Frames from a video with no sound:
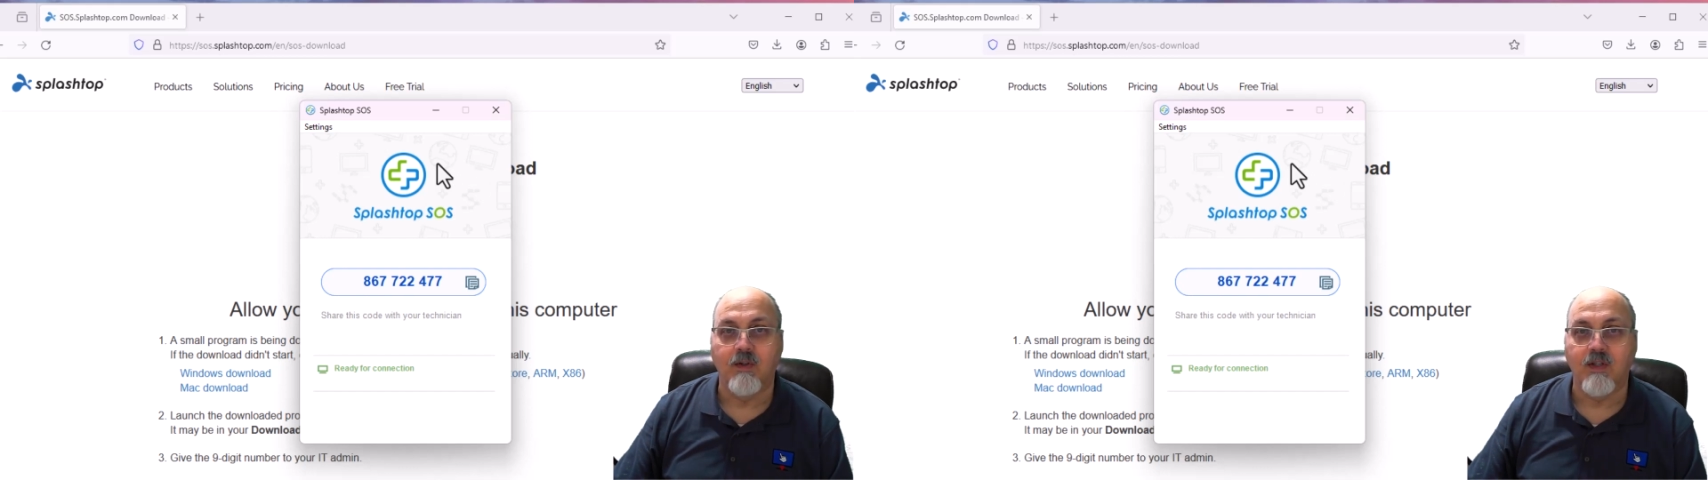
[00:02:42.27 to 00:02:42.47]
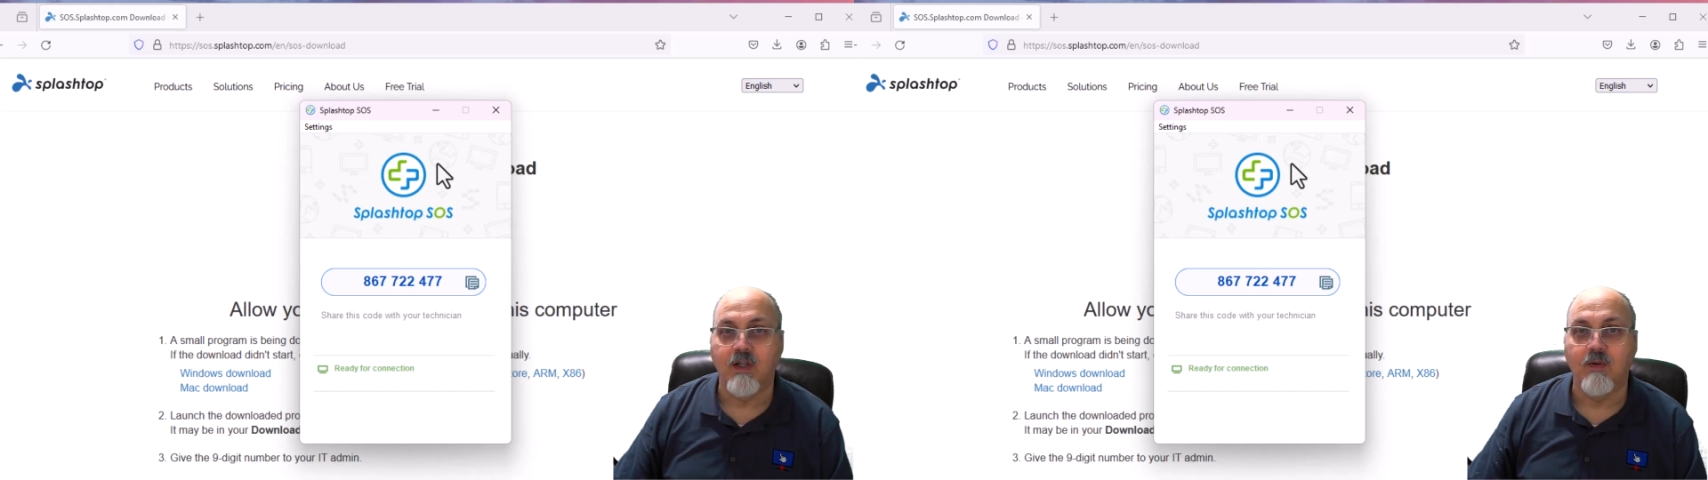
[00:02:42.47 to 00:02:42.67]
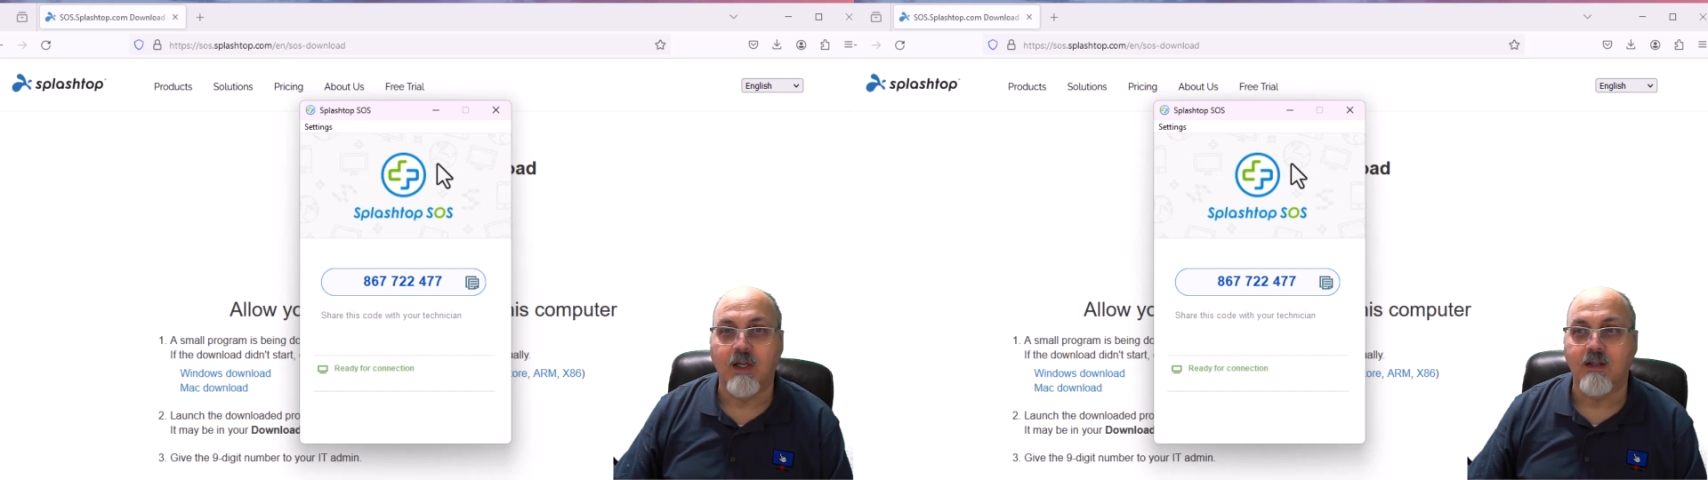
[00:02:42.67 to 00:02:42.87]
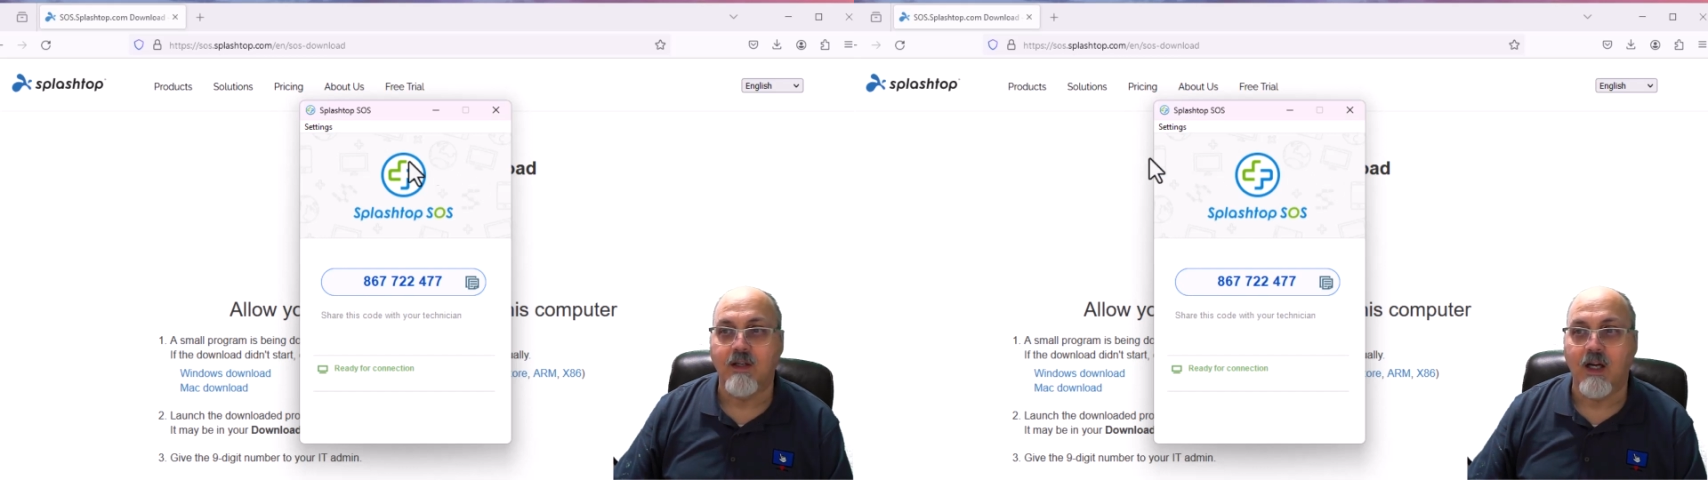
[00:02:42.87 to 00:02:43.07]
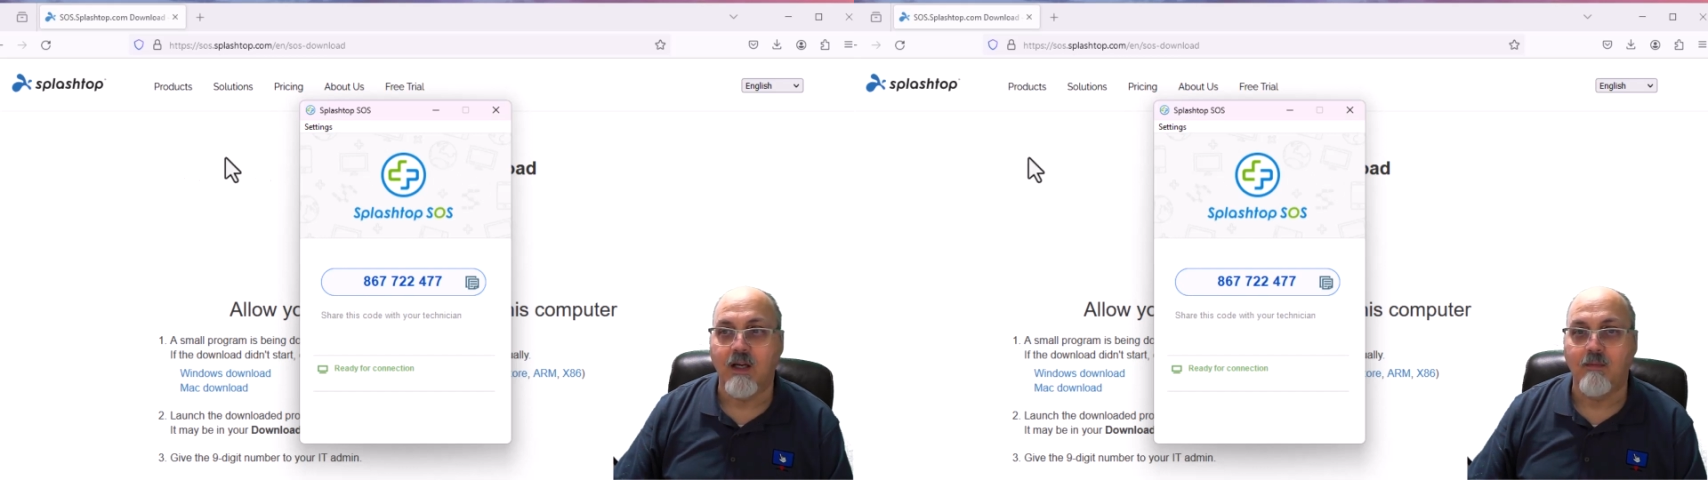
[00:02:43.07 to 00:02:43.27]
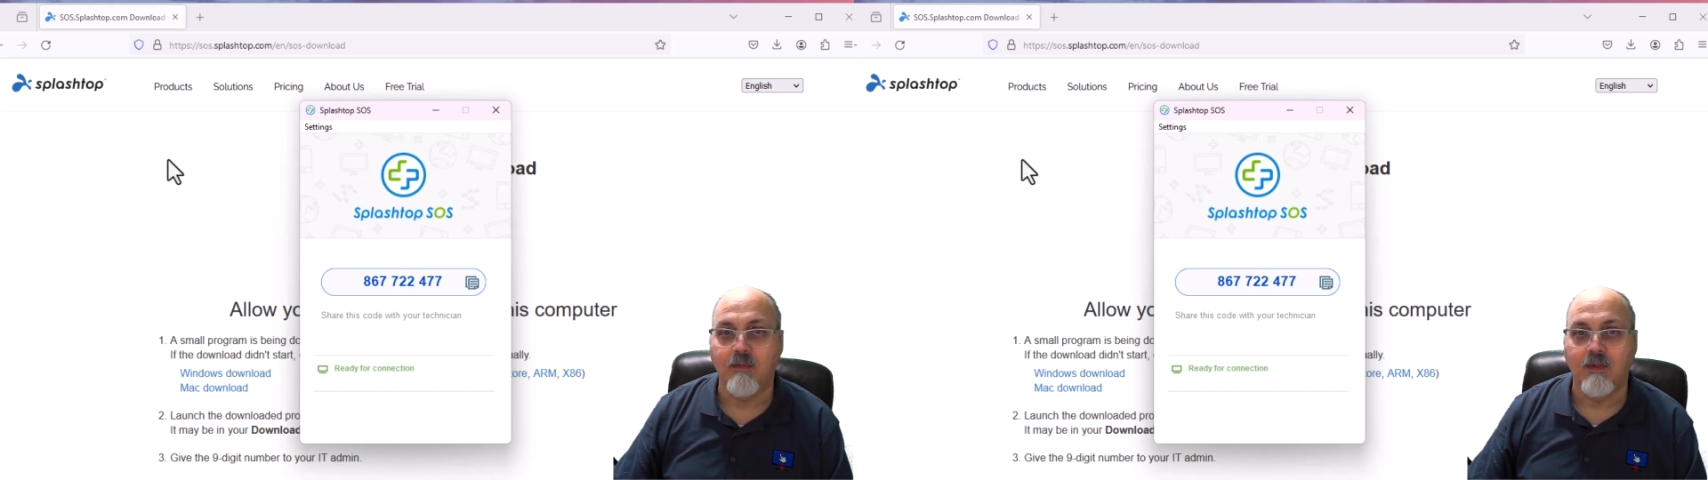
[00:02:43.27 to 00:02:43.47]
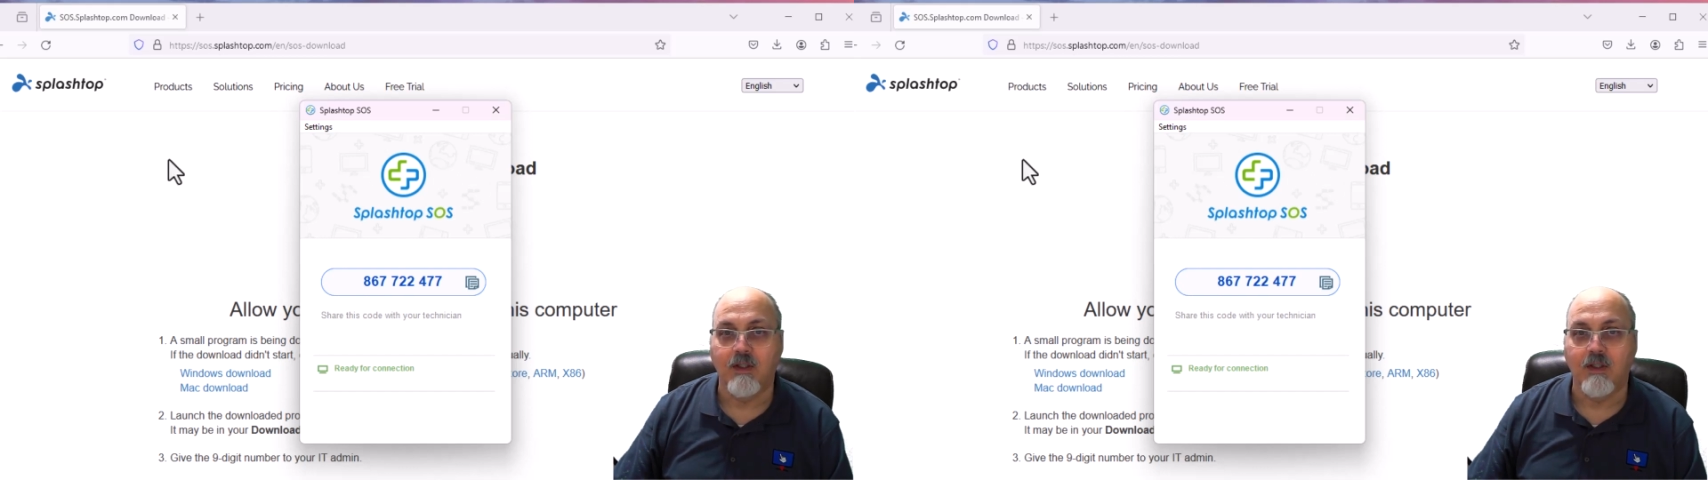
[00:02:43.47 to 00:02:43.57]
see you next time.